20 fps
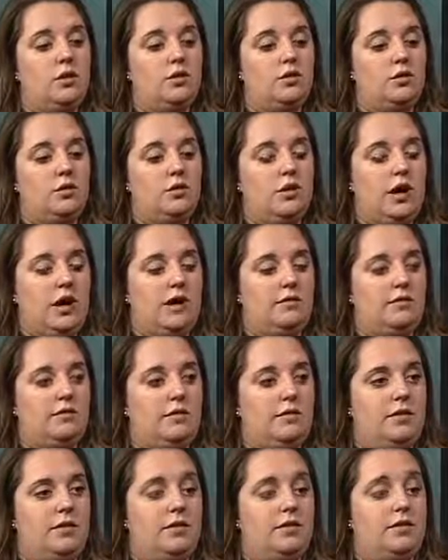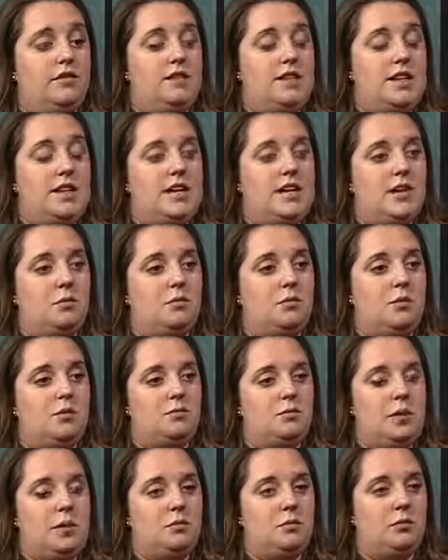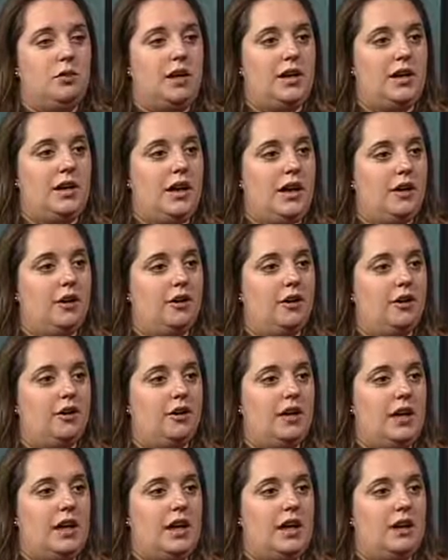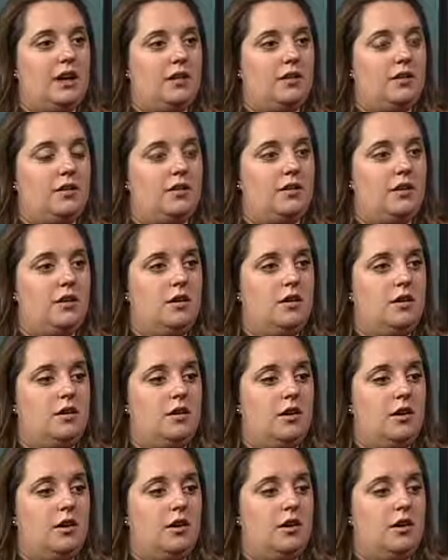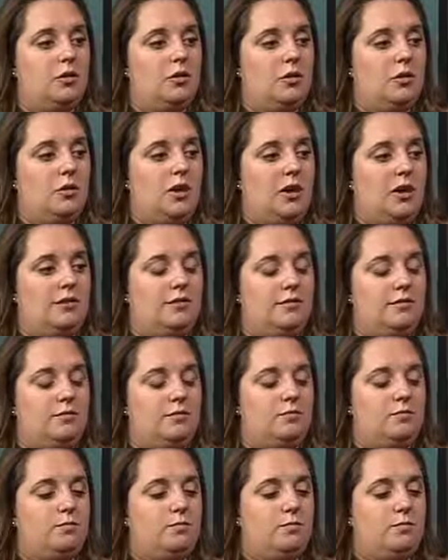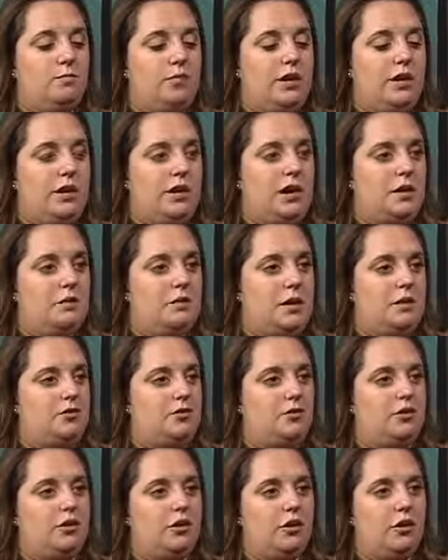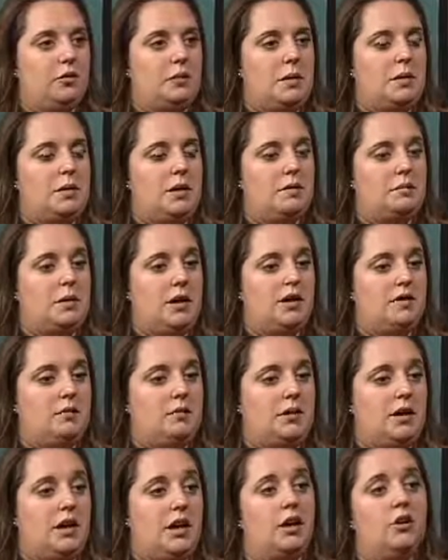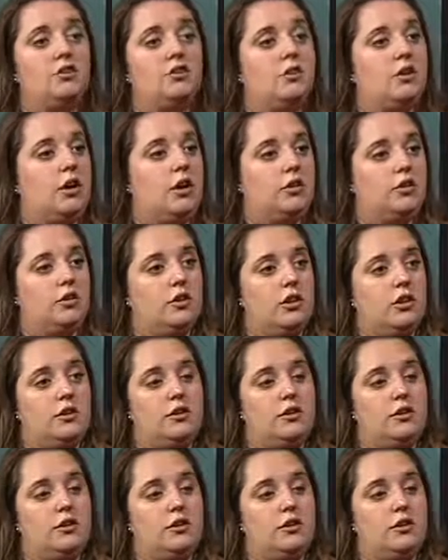So to have this team of people that care, and we'll have, like I mentioned earlier, maybe possibly elder law